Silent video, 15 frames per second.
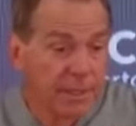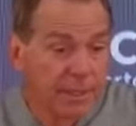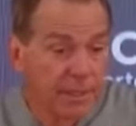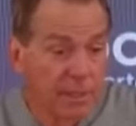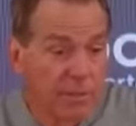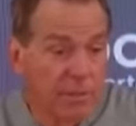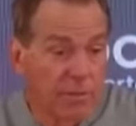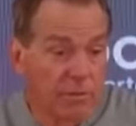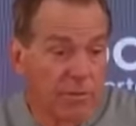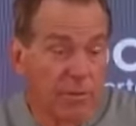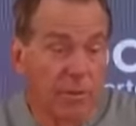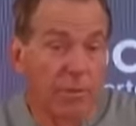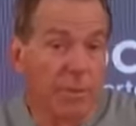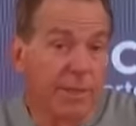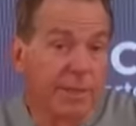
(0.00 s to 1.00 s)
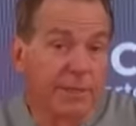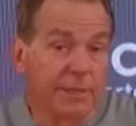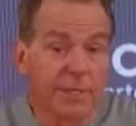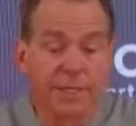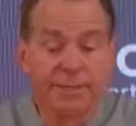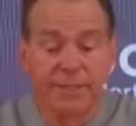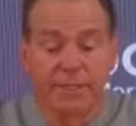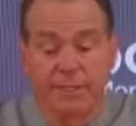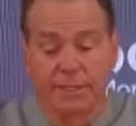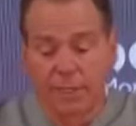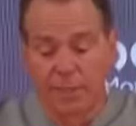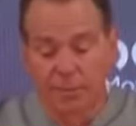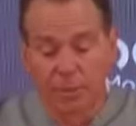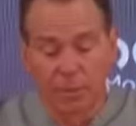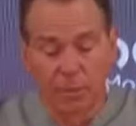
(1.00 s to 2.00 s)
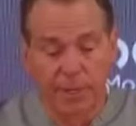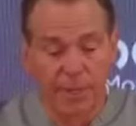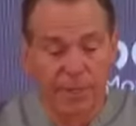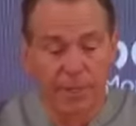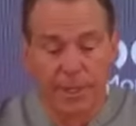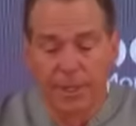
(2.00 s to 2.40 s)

So from a player safety standpoint,